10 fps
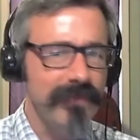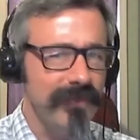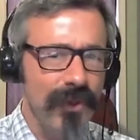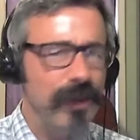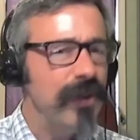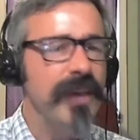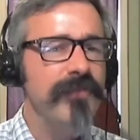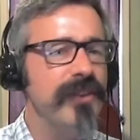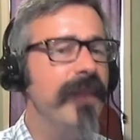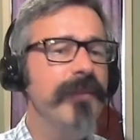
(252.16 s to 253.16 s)
We don't have
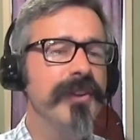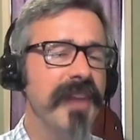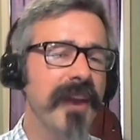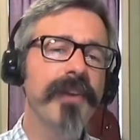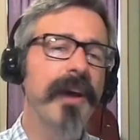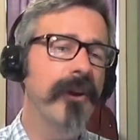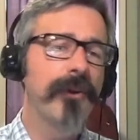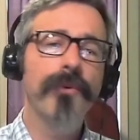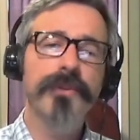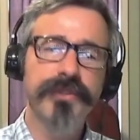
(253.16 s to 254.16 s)
time to tear down our
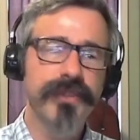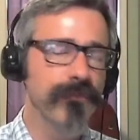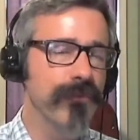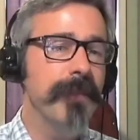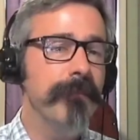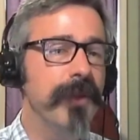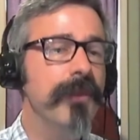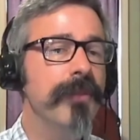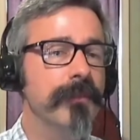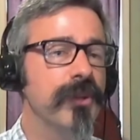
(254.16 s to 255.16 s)
courses and
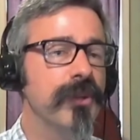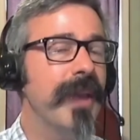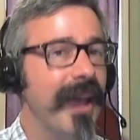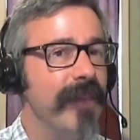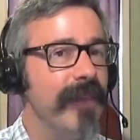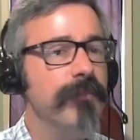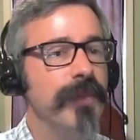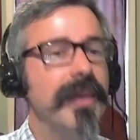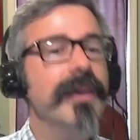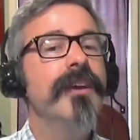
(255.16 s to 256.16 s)
rebuild them. So we have to
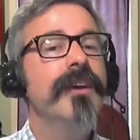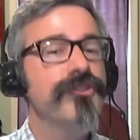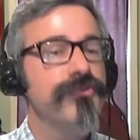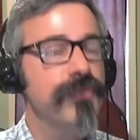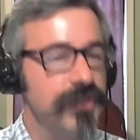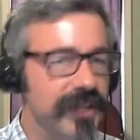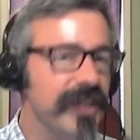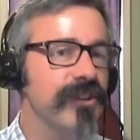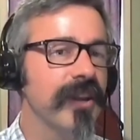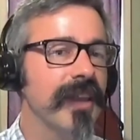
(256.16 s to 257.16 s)
be
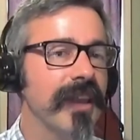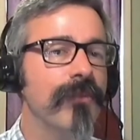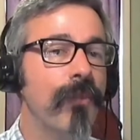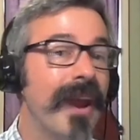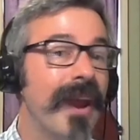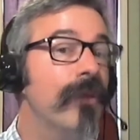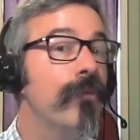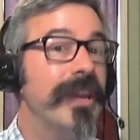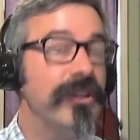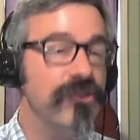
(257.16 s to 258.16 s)
strategic in where
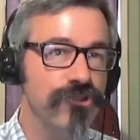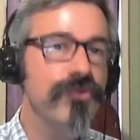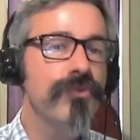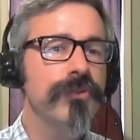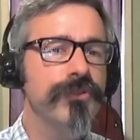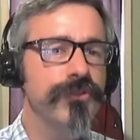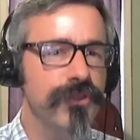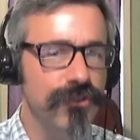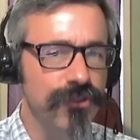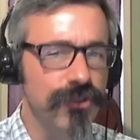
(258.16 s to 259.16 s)
we choose to
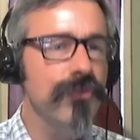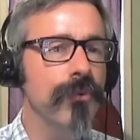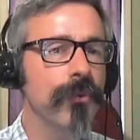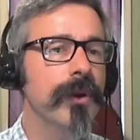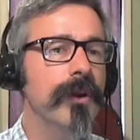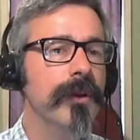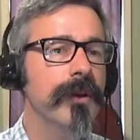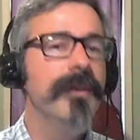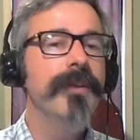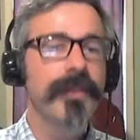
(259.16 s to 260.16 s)
do
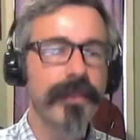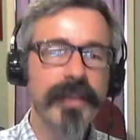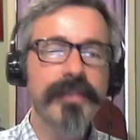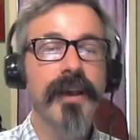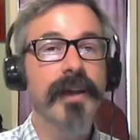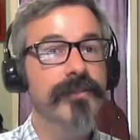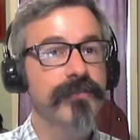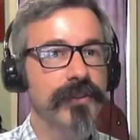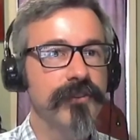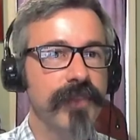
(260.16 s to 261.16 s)
these kinds of
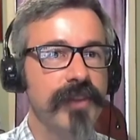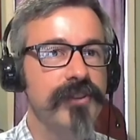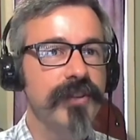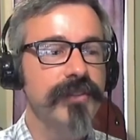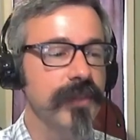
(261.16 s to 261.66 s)
interventions.